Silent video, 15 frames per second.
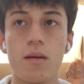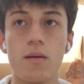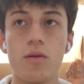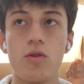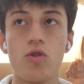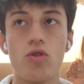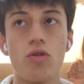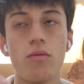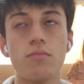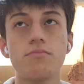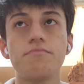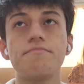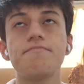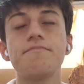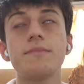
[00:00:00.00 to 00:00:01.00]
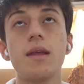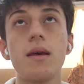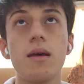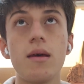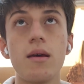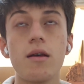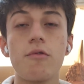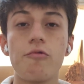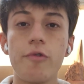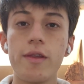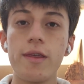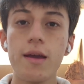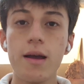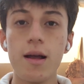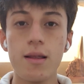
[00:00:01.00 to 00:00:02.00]
some
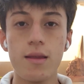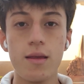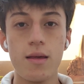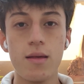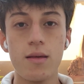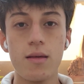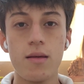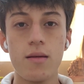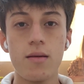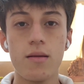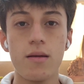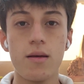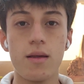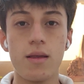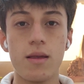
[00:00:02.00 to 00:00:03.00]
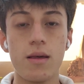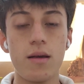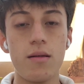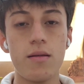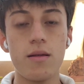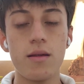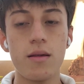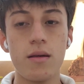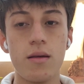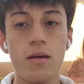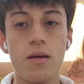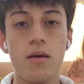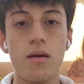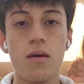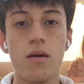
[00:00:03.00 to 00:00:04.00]
critical thinking skills,
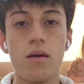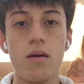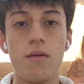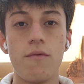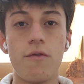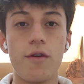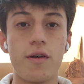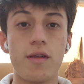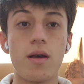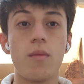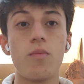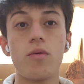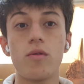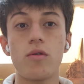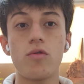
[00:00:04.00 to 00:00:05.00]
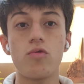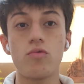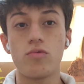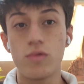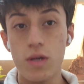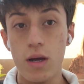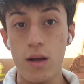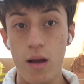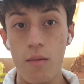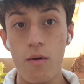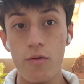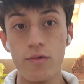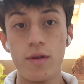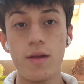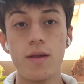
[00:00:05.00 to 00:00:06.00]
for example, to talk
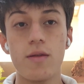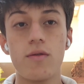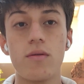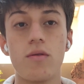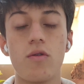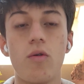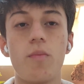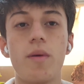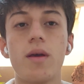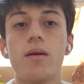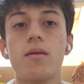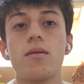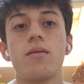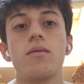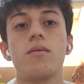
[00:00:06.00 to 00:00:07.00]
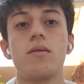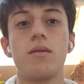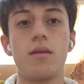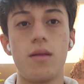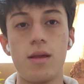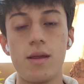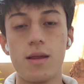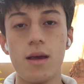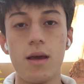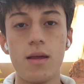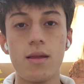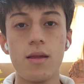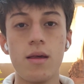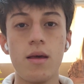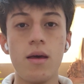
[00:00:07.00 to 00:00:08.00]
about this topic in this
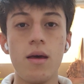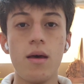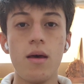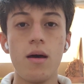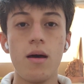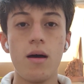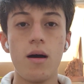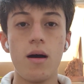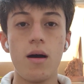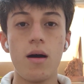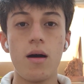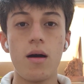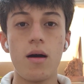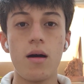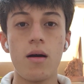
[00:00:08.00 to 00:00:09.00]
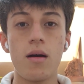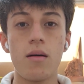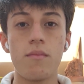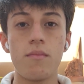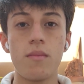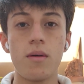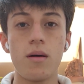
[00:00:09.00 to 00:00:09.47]
case. um,